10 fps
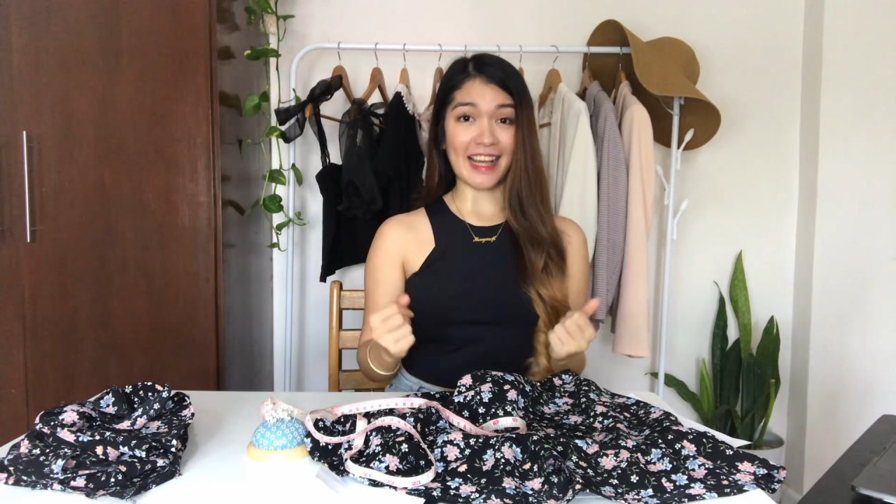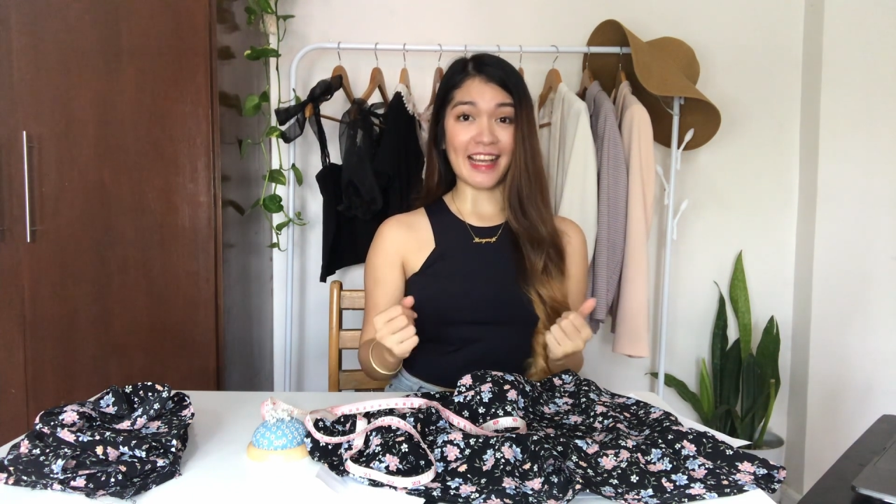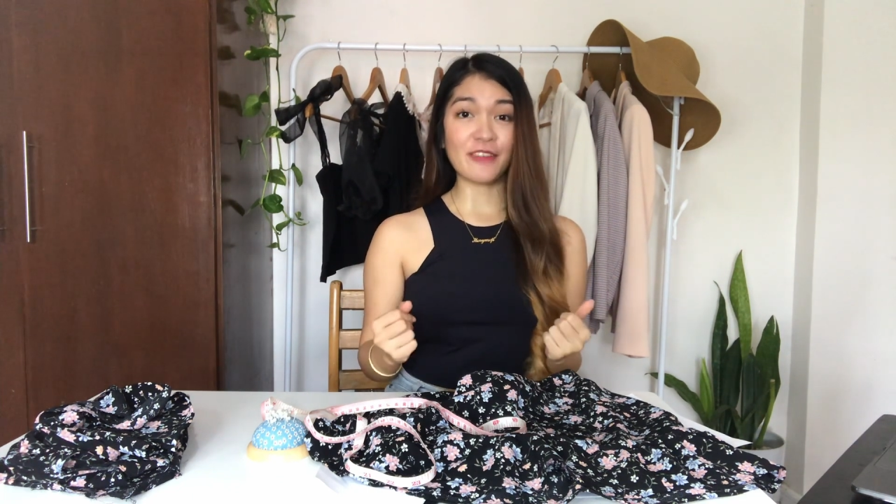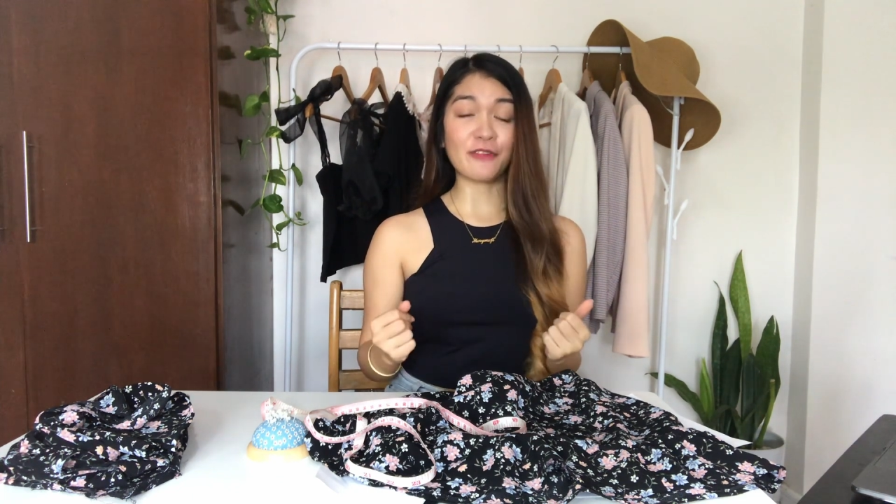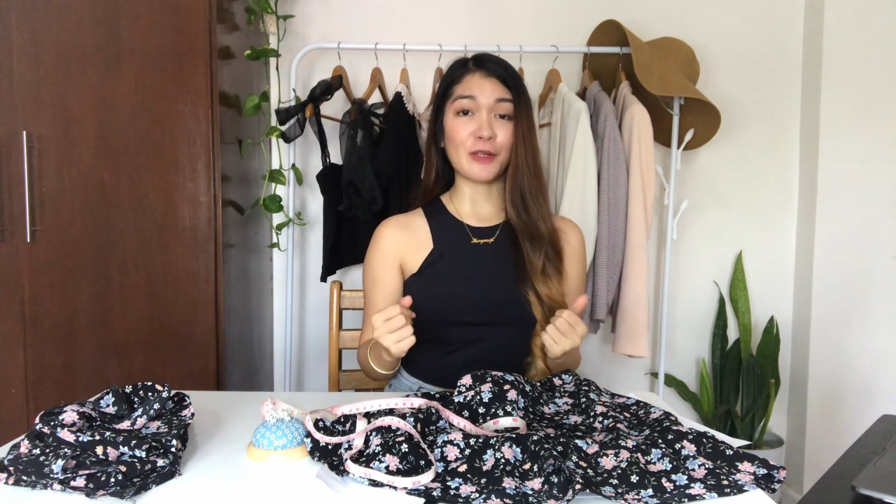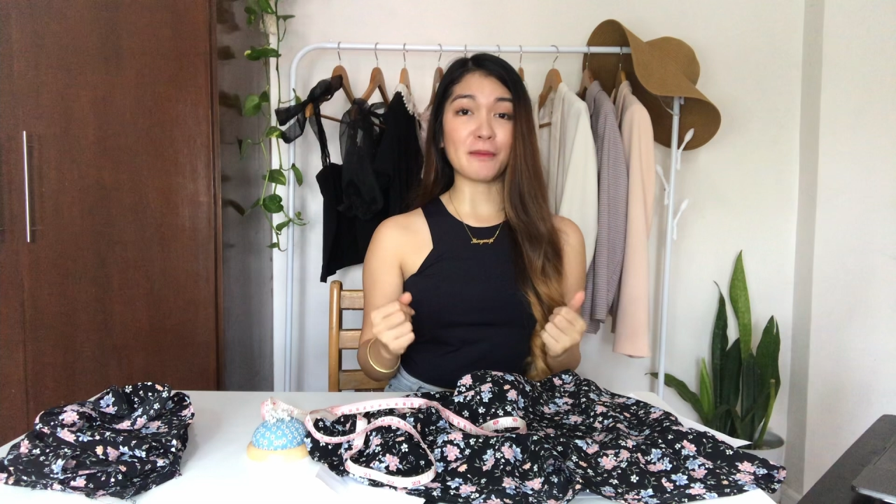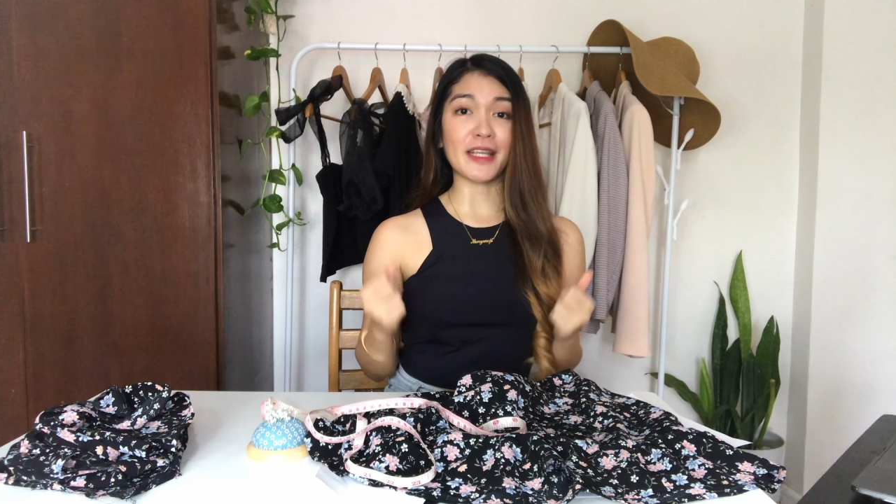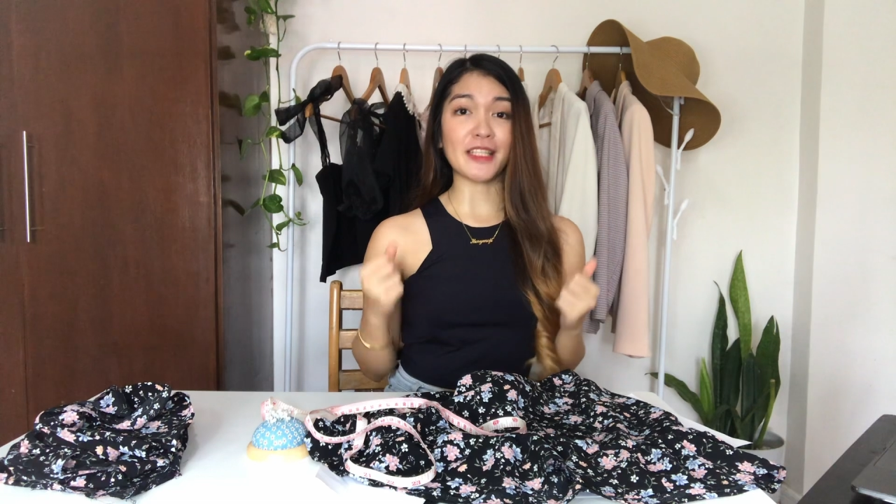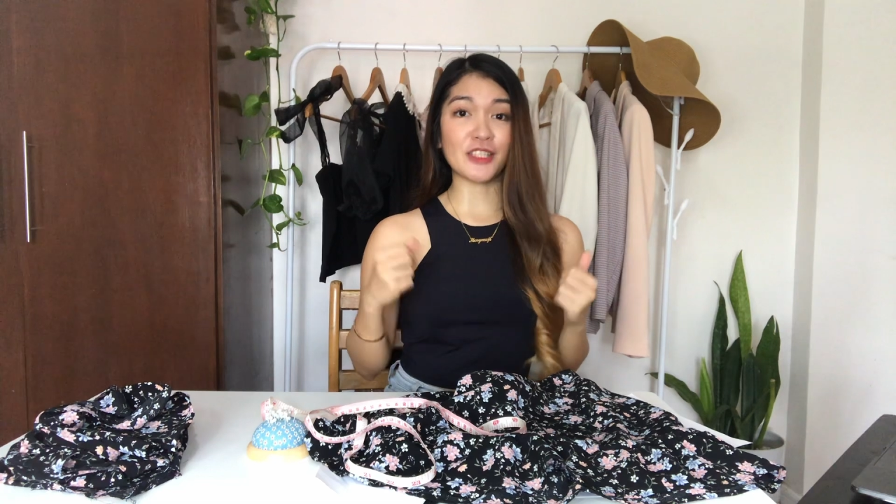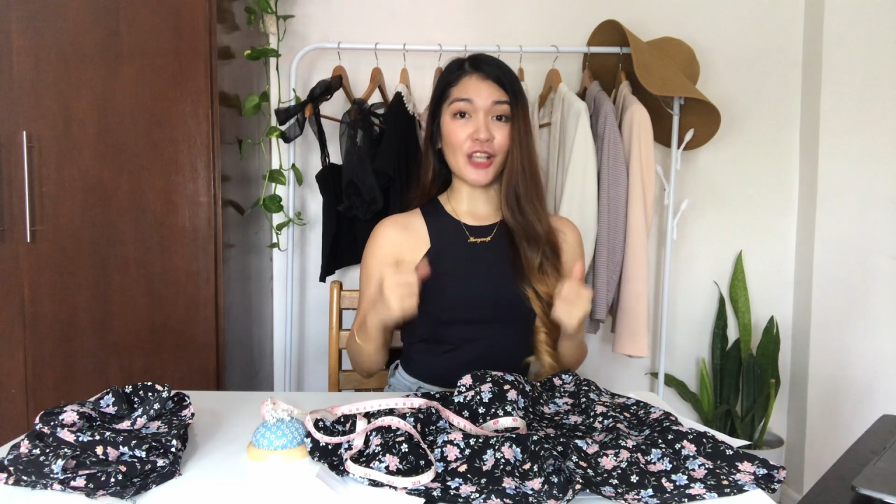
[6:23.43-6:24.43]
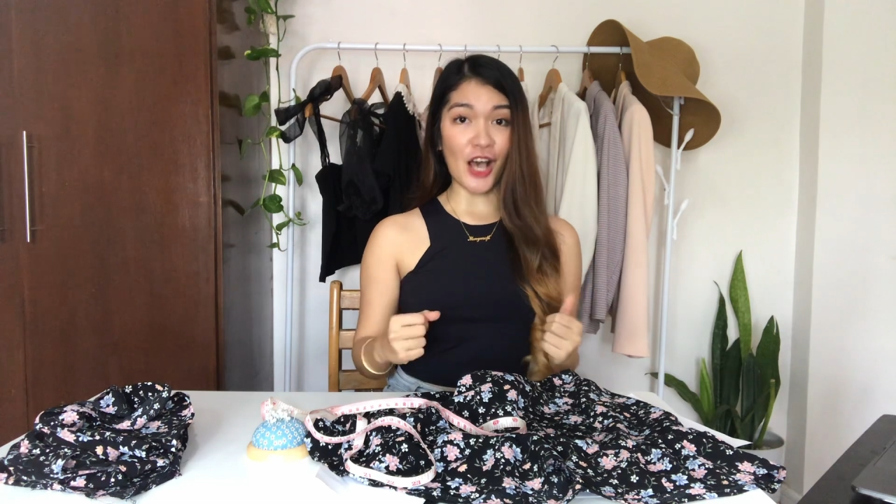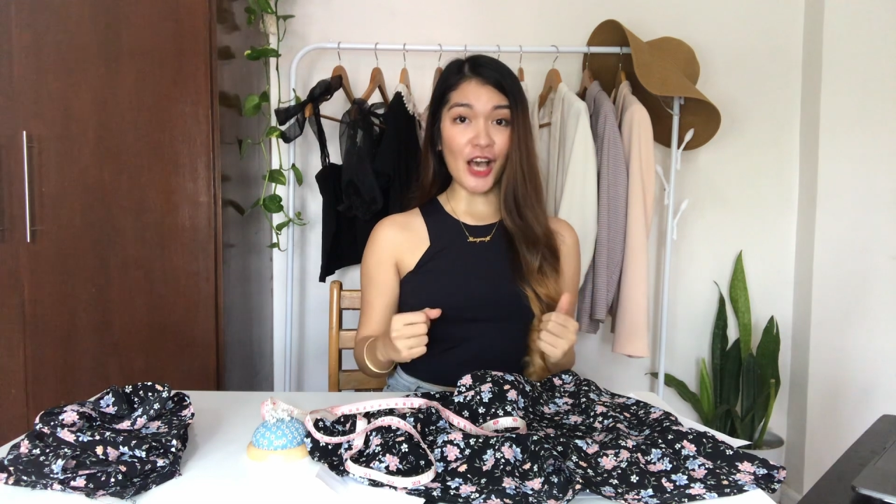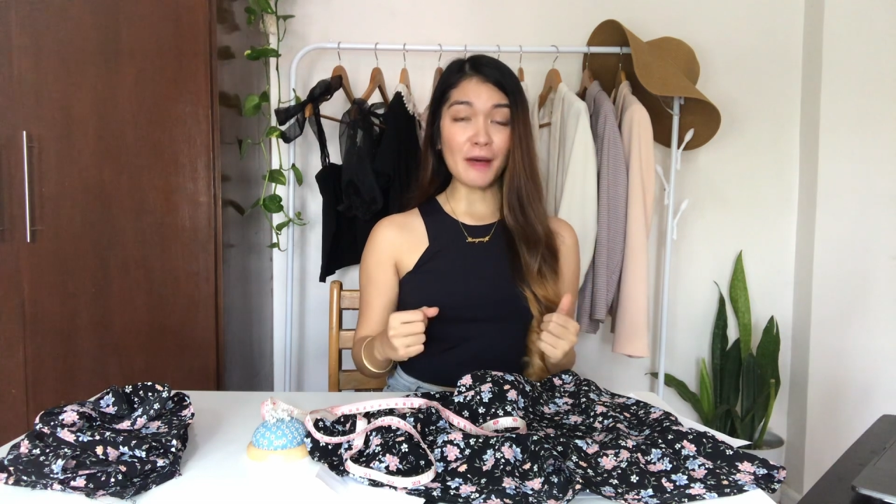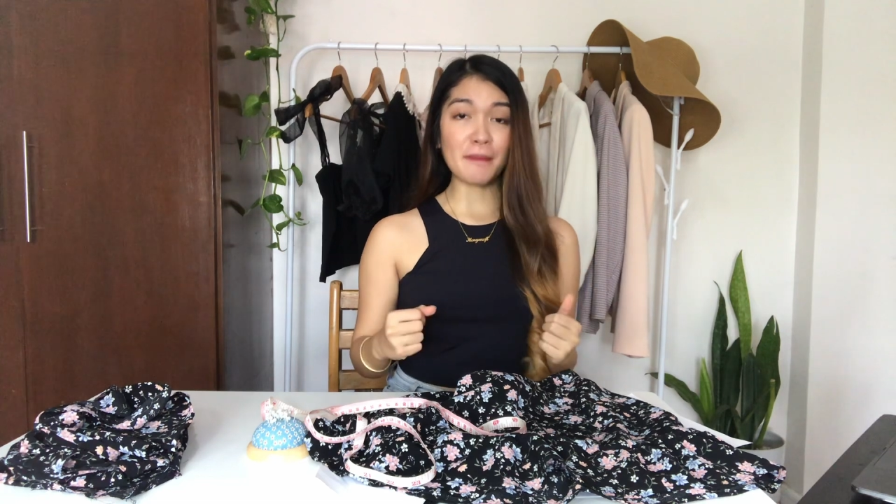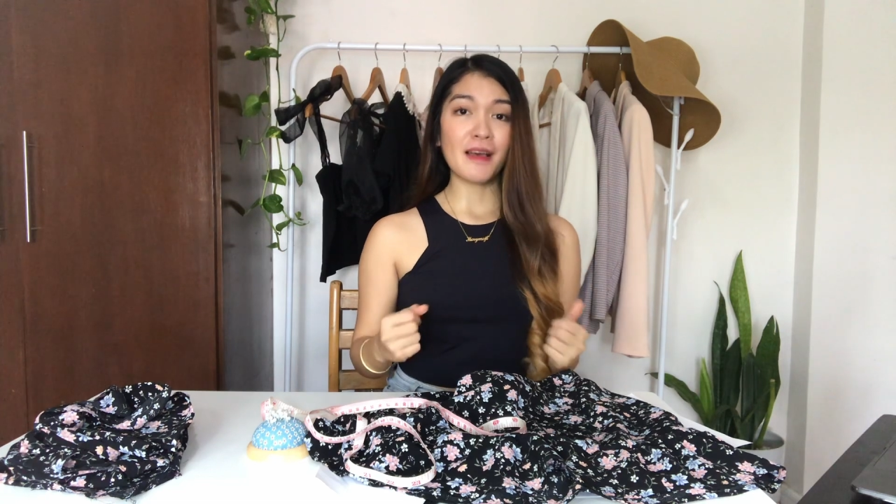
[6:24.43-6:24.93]
guide for my
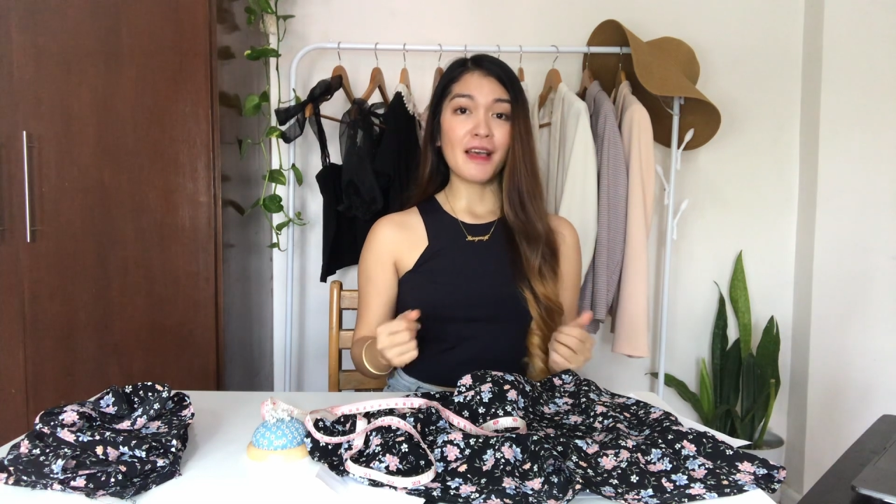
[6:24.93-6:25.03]
top,